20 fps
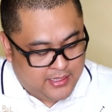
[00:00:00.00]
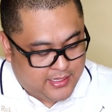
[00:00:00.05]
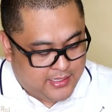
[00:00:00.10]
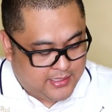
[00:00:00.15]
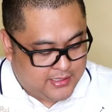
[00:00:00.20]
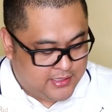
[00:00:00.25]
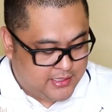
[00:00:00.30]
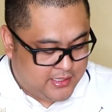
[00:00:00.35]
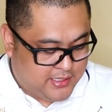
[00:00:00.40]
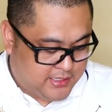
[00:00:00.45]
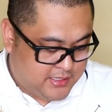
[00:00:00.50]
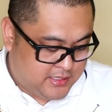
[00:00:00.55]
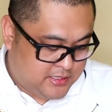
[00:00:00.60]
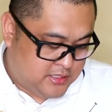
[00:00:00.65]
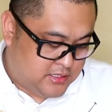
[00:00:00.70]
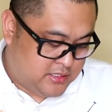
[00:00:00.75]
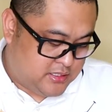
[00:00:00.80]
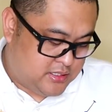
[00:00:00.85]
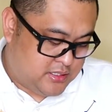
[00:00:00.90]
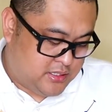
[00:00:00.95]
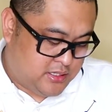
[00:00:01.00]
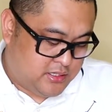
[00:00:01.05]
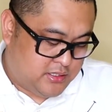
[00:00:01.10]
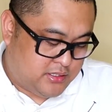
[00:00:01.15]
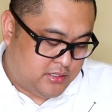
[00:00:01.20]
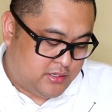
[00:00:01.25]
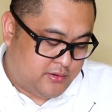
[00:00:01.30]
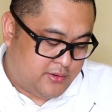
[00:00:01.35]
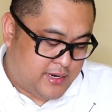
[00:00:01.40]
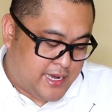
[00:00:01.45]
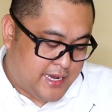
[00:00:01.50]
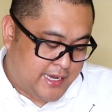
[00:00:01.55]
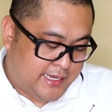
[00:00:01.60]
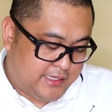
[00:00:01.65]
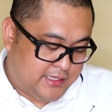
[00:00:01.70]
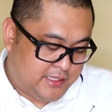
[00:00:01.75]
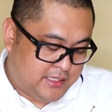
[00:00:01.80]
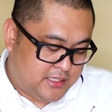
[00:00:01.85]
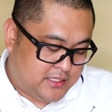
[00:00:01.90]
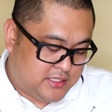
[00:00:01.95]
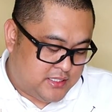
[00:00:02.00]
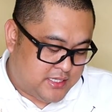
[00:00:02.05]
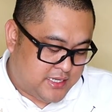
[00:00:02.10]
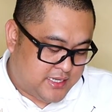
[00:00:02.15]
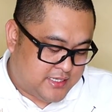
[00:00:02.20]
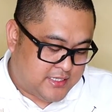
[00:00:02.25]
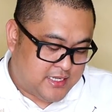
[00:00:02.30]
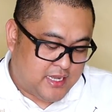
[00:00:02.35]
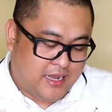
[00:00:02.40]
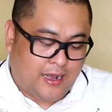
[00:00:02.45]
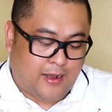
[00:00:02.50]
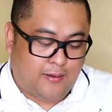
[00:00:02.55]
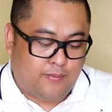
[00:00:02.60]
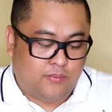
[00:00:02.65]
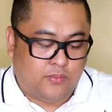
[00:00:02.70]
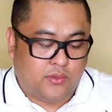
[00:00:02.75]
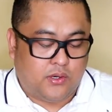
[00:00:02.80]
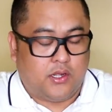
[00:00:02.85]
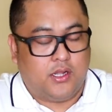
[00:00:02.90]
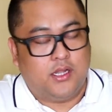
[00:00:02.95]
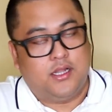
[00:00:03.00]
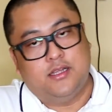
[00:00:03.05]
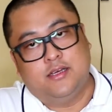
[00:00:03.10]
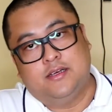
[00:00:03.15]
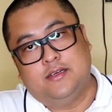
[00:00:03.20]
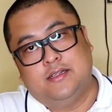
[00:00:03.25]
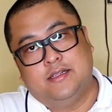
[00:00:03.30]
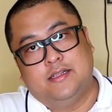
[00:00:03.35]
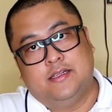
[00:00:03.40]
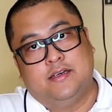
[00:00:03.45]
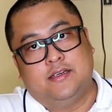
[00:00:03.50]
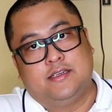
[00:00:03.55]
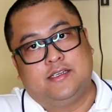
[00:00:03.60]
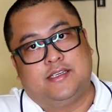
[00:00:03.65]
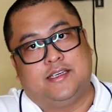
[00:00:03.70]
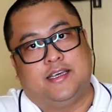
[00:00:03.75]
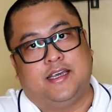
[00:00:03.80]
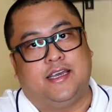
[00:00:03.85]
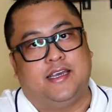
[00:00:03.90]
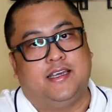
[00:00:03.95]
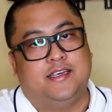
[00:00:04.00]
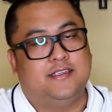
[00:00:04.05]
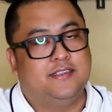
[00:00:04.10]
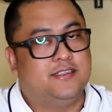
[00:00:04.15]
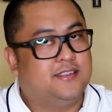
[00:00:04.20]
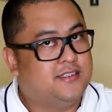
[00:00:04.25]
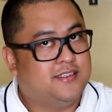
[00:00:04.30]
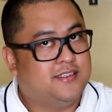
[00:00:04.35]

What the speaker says: and then on the right it says humble. Okay.